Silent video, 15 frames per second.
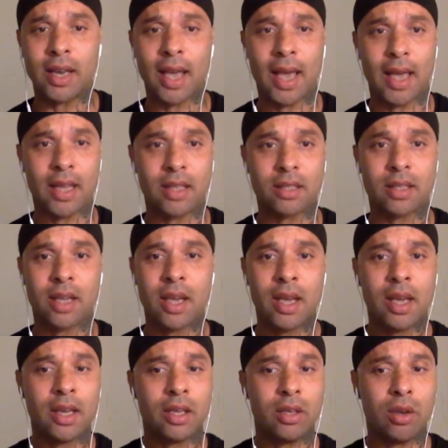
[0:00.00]
as,
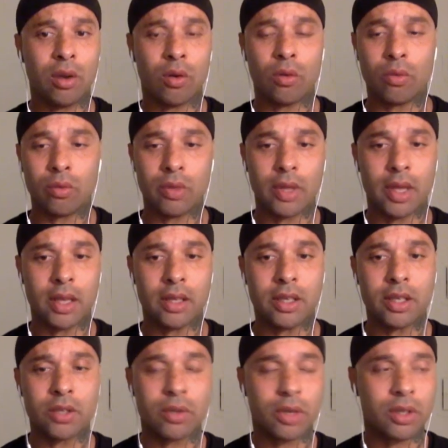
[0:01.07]
you know, the
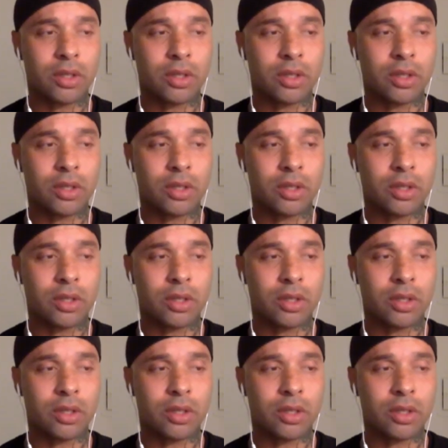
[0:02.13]
district